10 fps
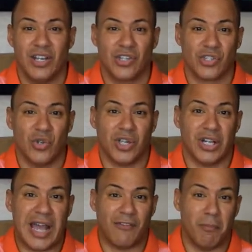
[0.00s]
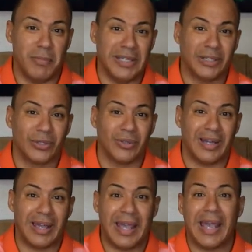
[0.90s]
so you can have a meal
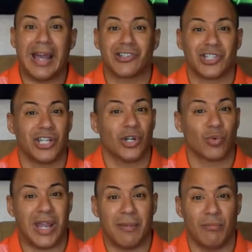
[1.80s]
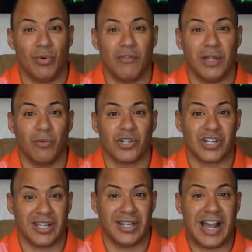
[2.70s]
and see a great movie, which
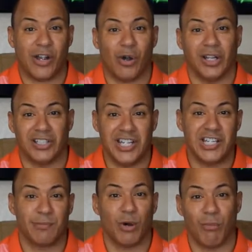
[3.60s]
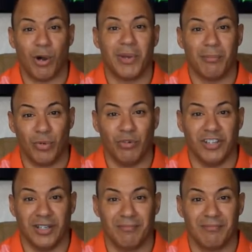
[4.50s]
again I call a teachable moment movie.